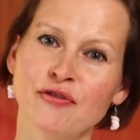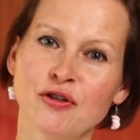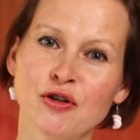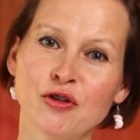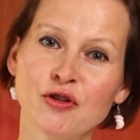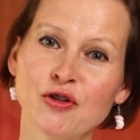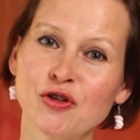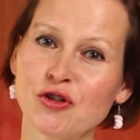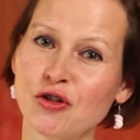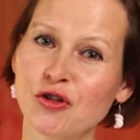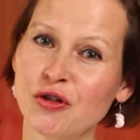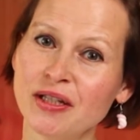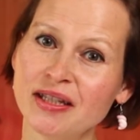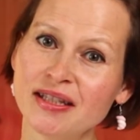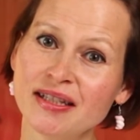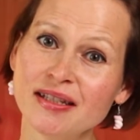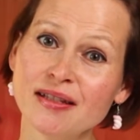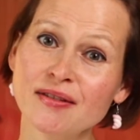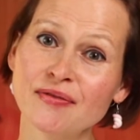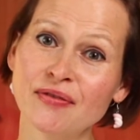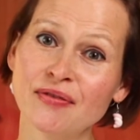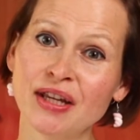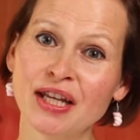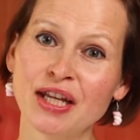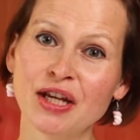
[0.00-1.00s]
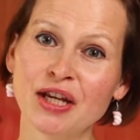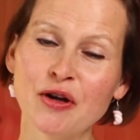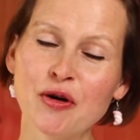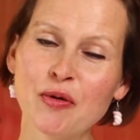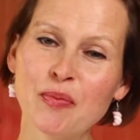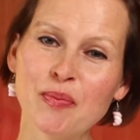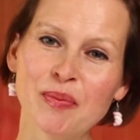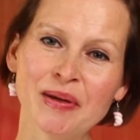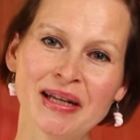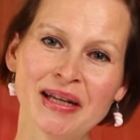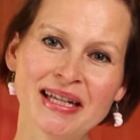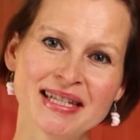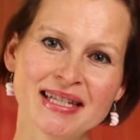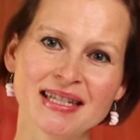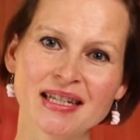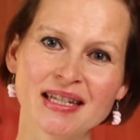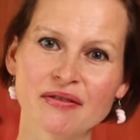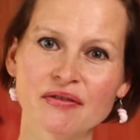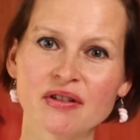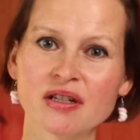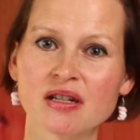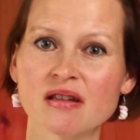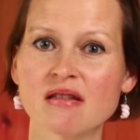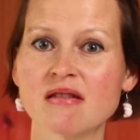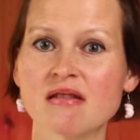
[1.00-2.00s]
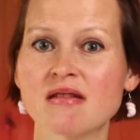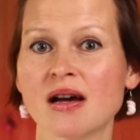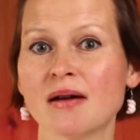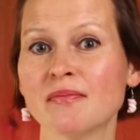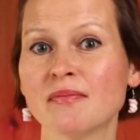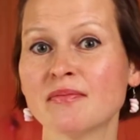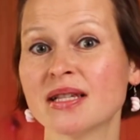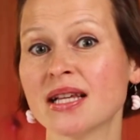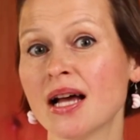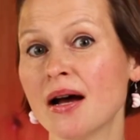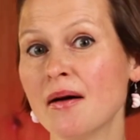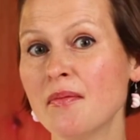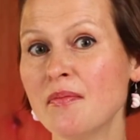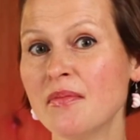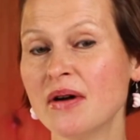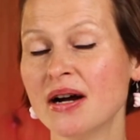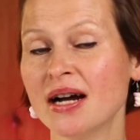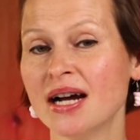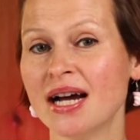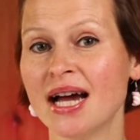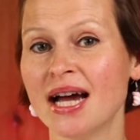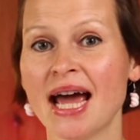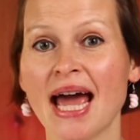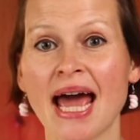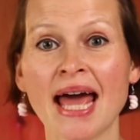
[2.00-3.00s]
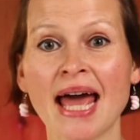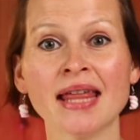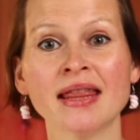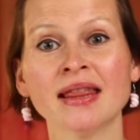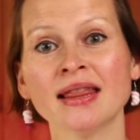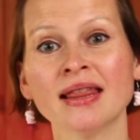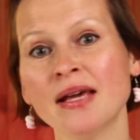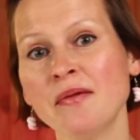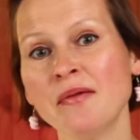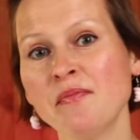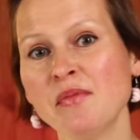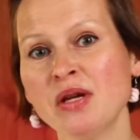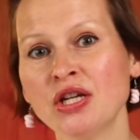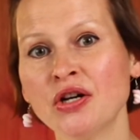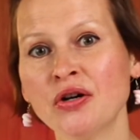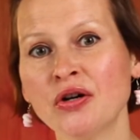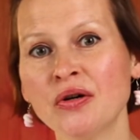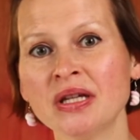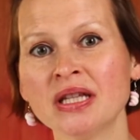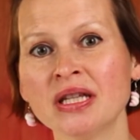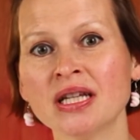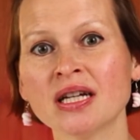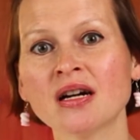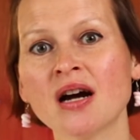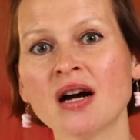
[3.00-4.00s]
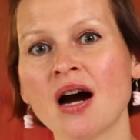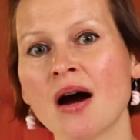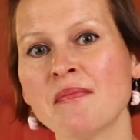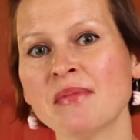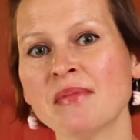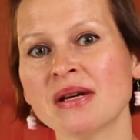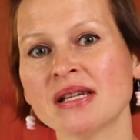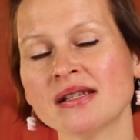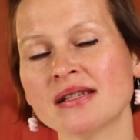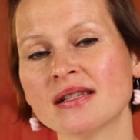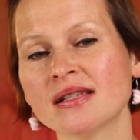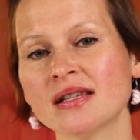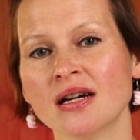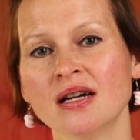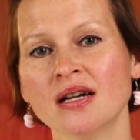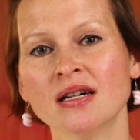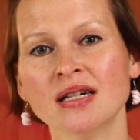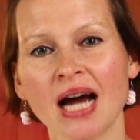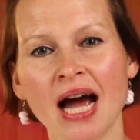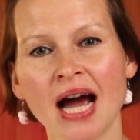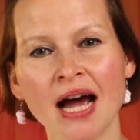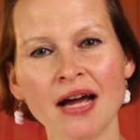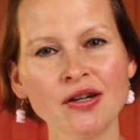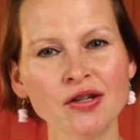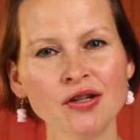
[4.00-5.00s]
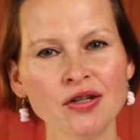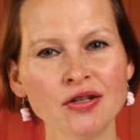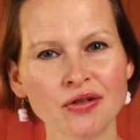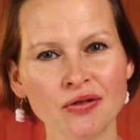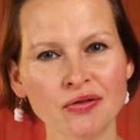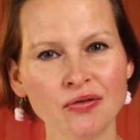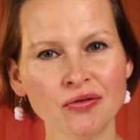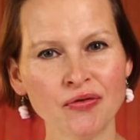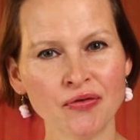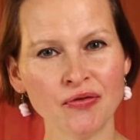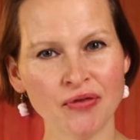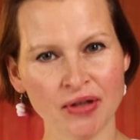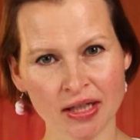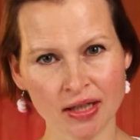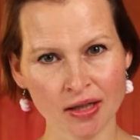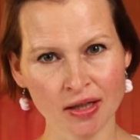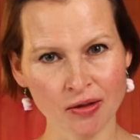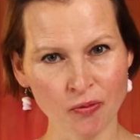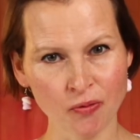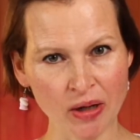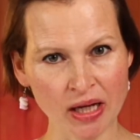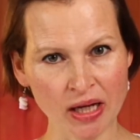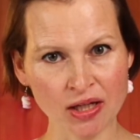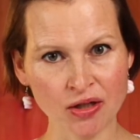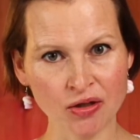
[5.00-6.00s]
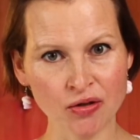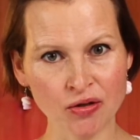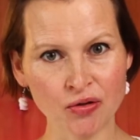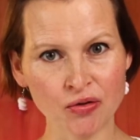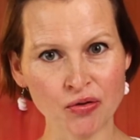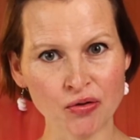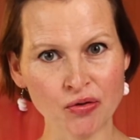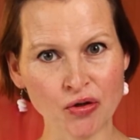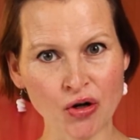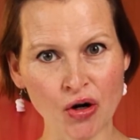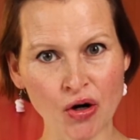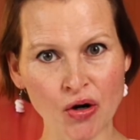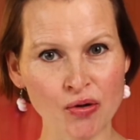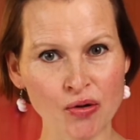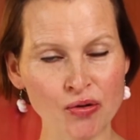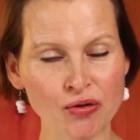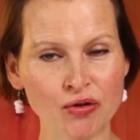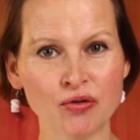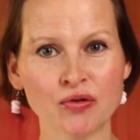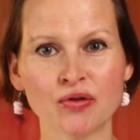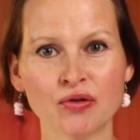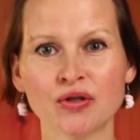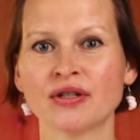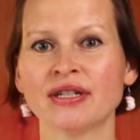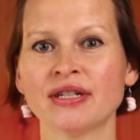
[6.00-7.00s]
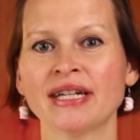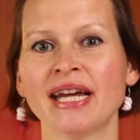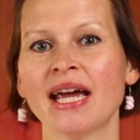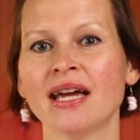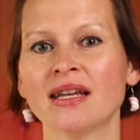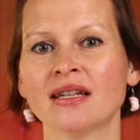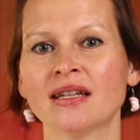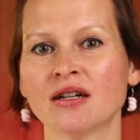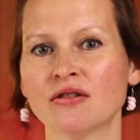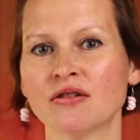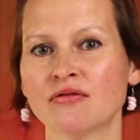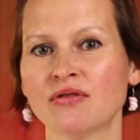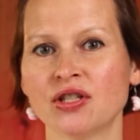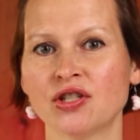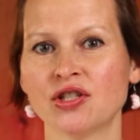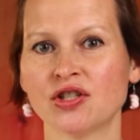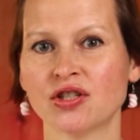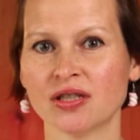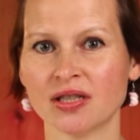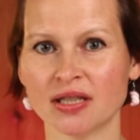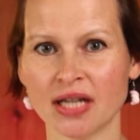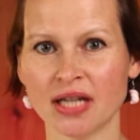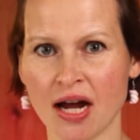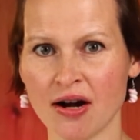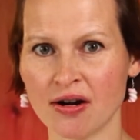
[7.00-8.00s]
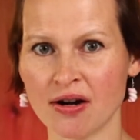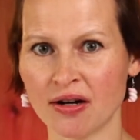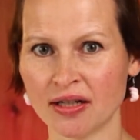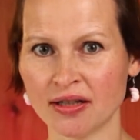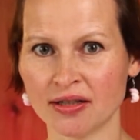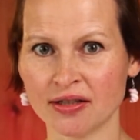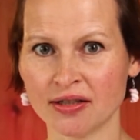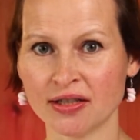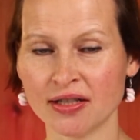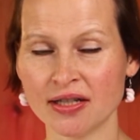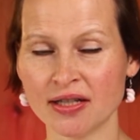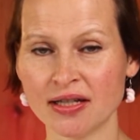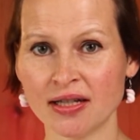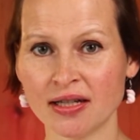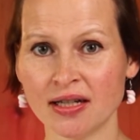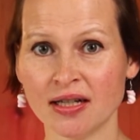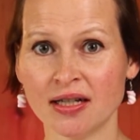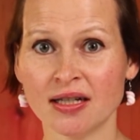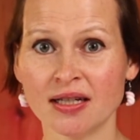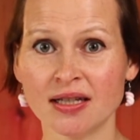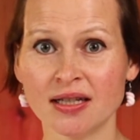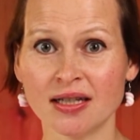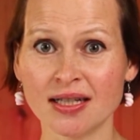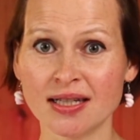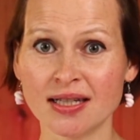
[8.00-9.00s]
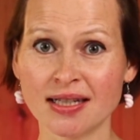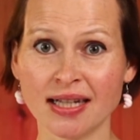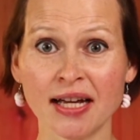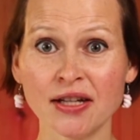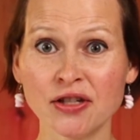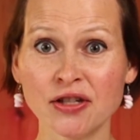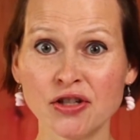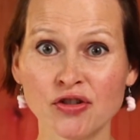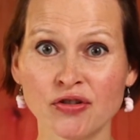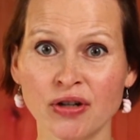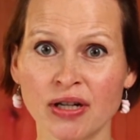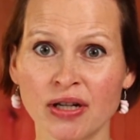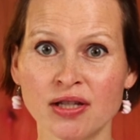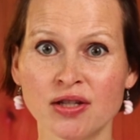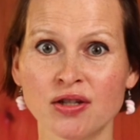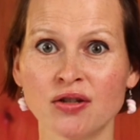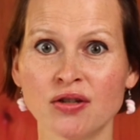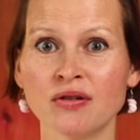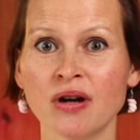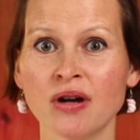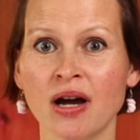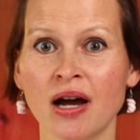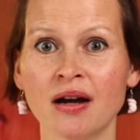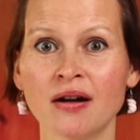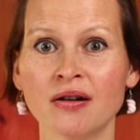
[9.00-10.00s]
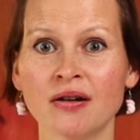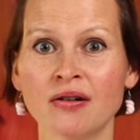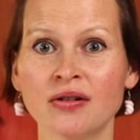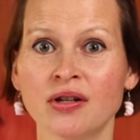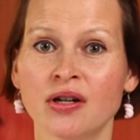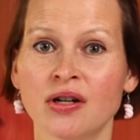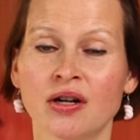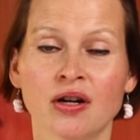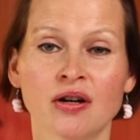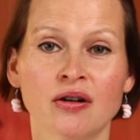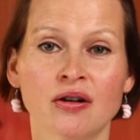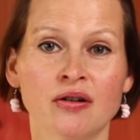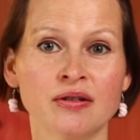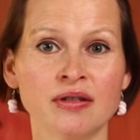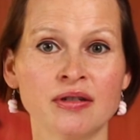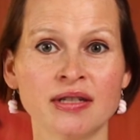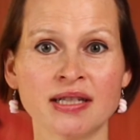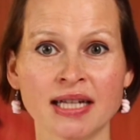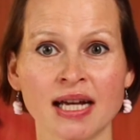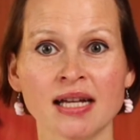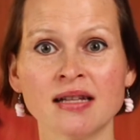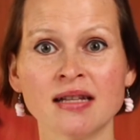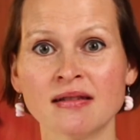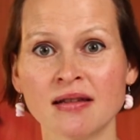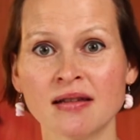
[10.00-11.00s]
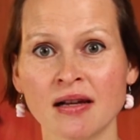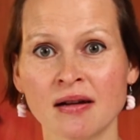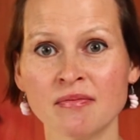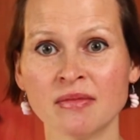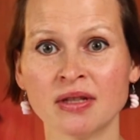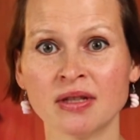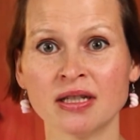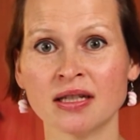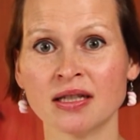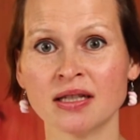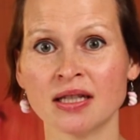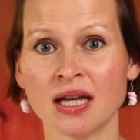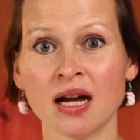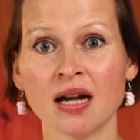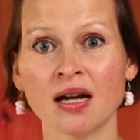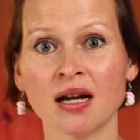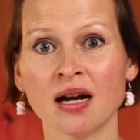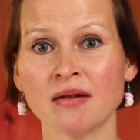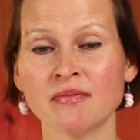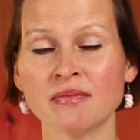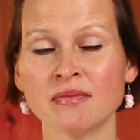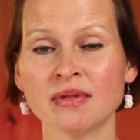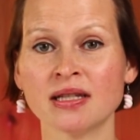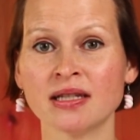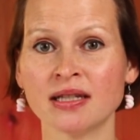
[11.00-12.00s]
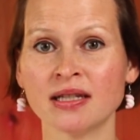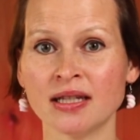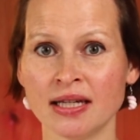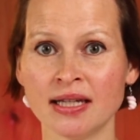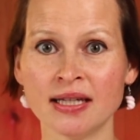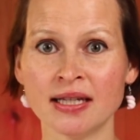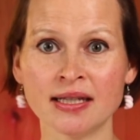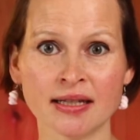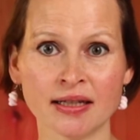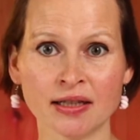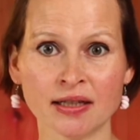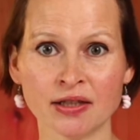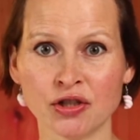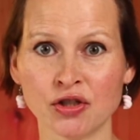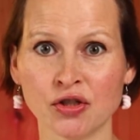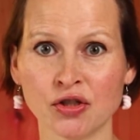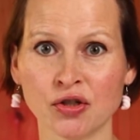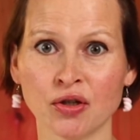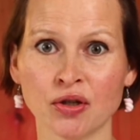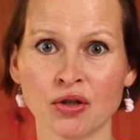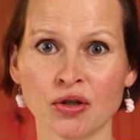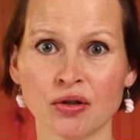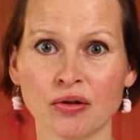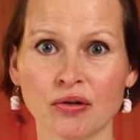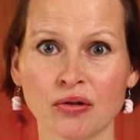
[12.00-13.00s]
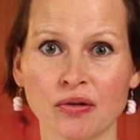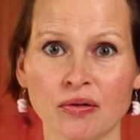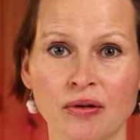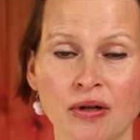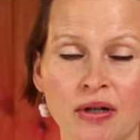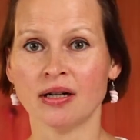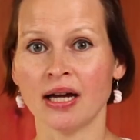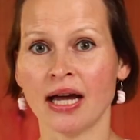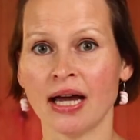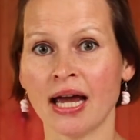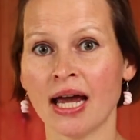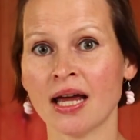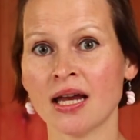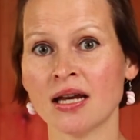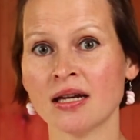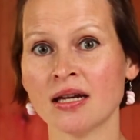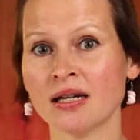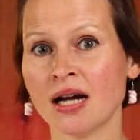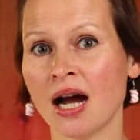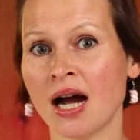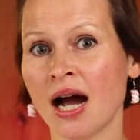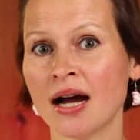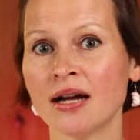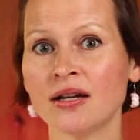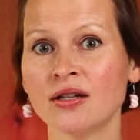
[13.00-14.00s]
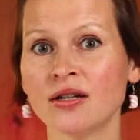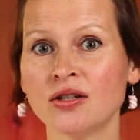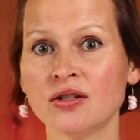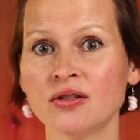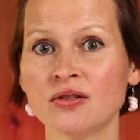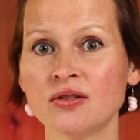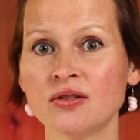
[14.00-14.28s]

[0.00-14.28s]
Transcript: you enjoyed this video, please give it a thumbs up. And let me know in the comments, how do you feel when you go to create original characters? Does that stress you out, or is that something that comes easily to you? And how do you